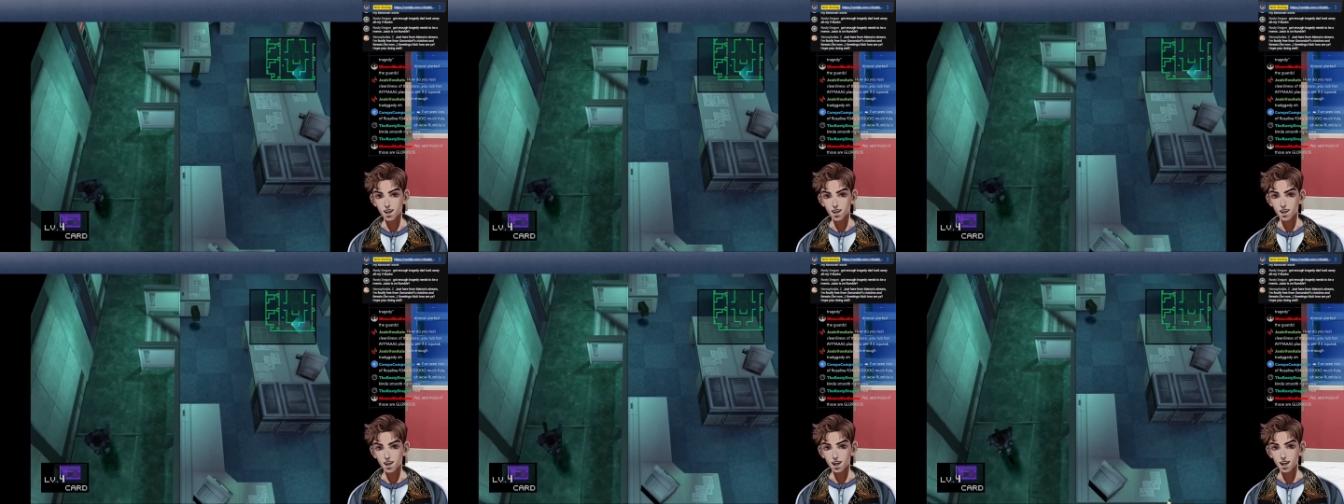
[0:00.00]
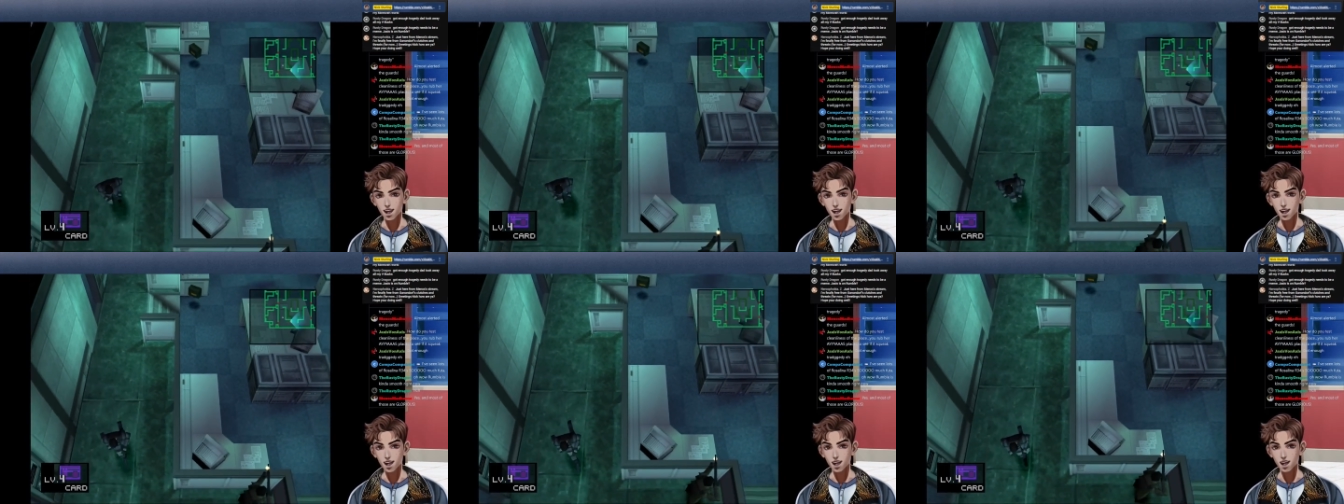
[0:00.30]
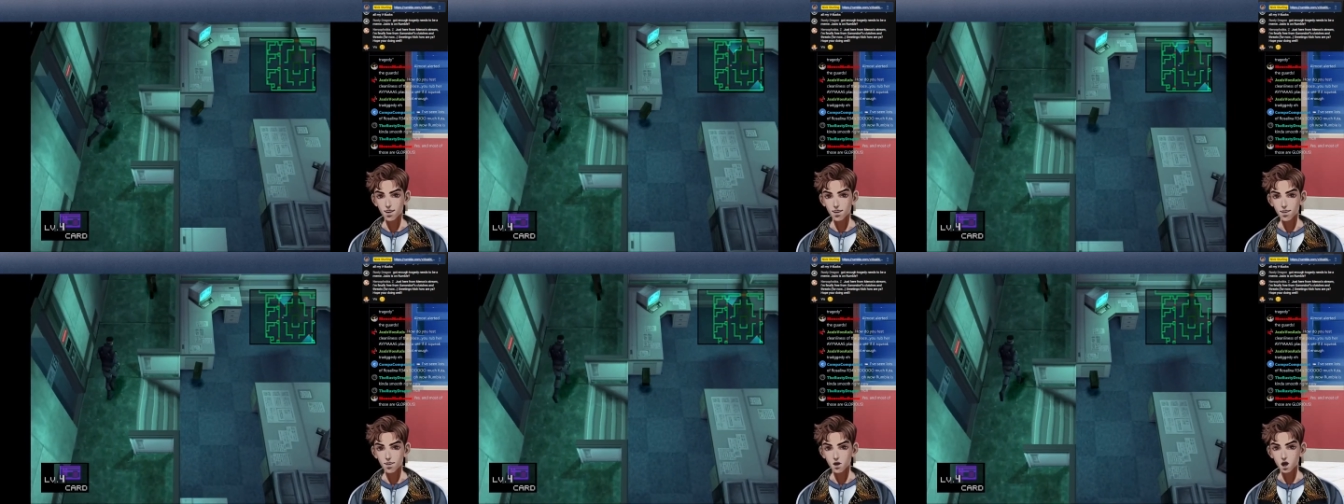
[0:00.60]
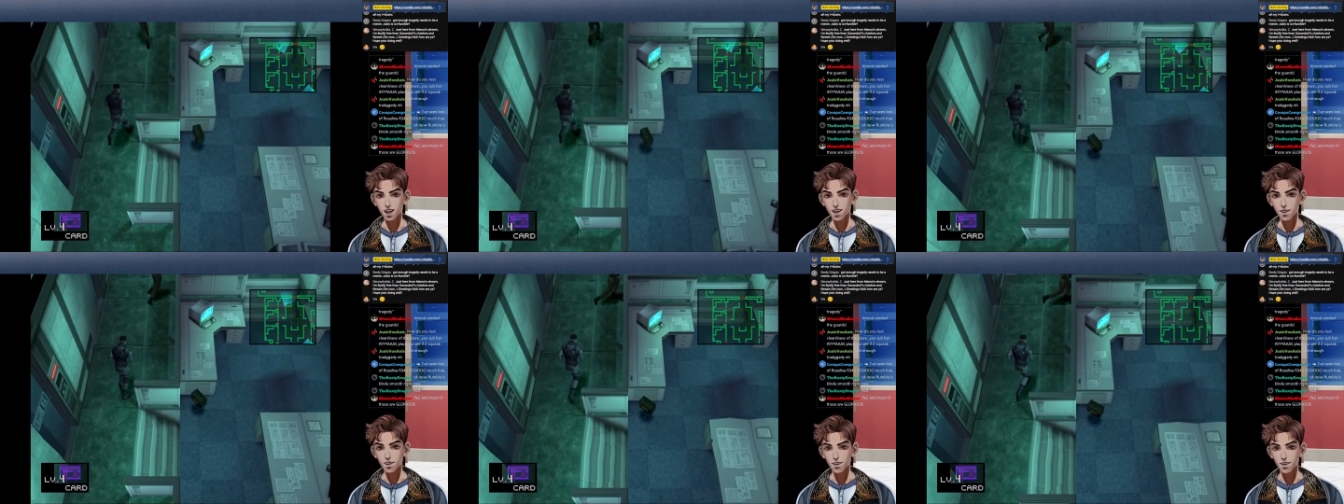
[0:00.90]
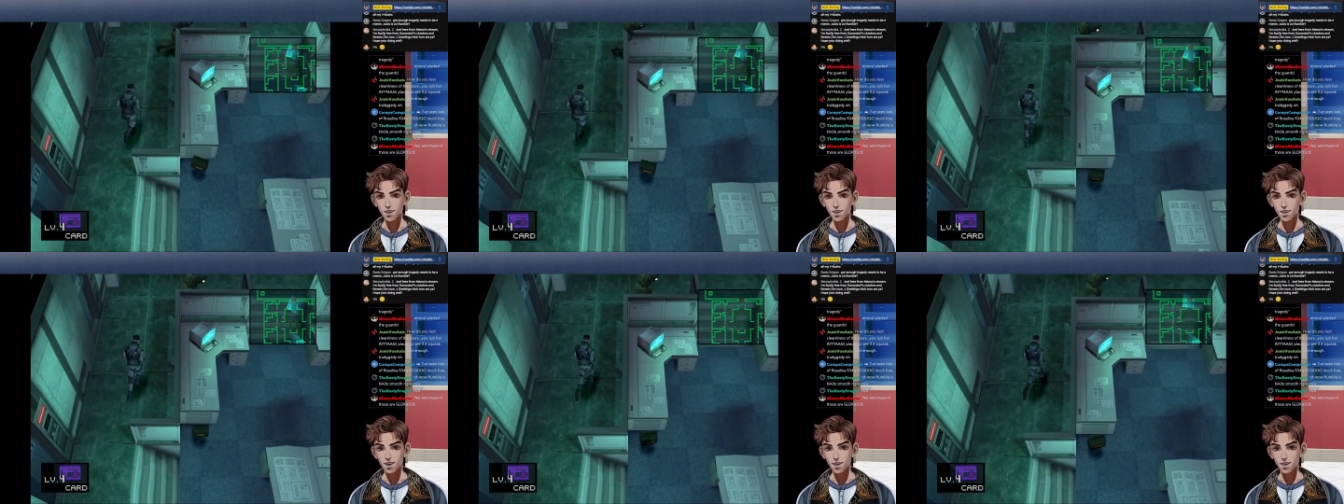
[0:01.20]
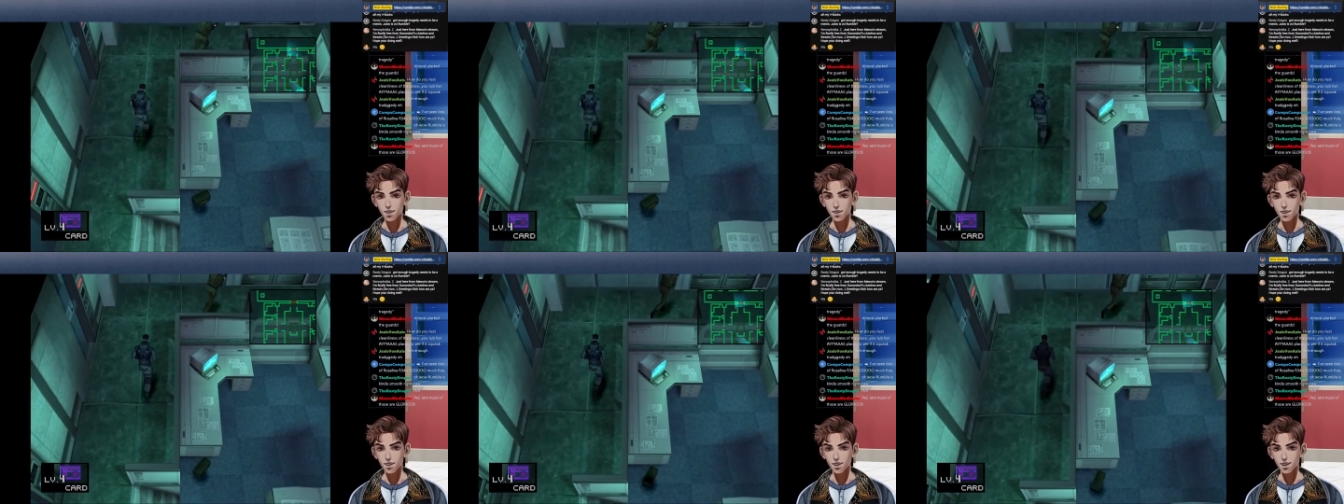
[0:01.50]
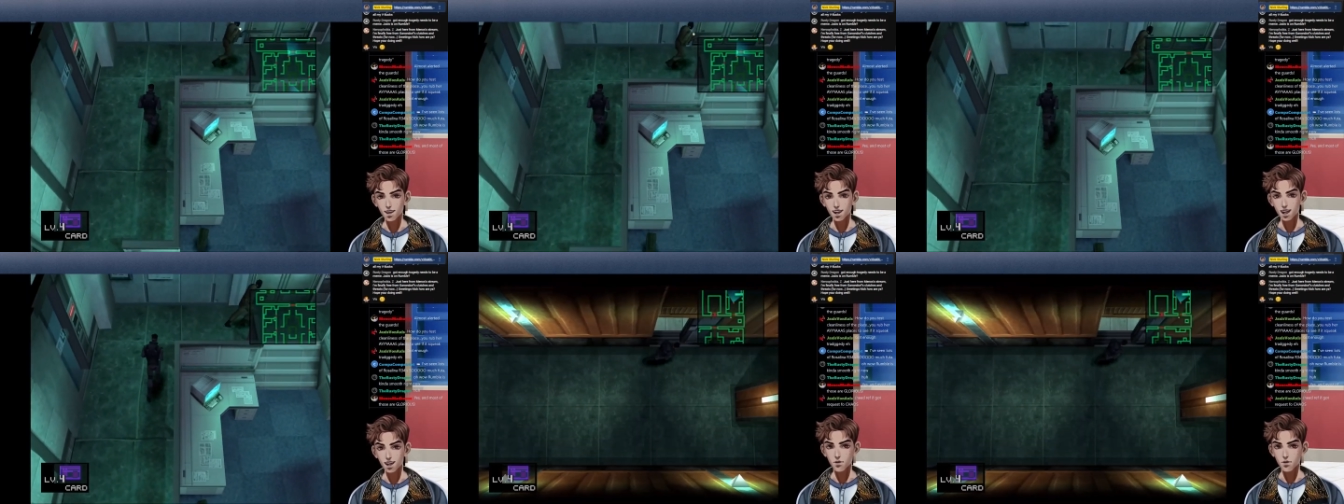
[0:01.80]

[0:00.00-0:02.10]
uh, JC Denton, yeah.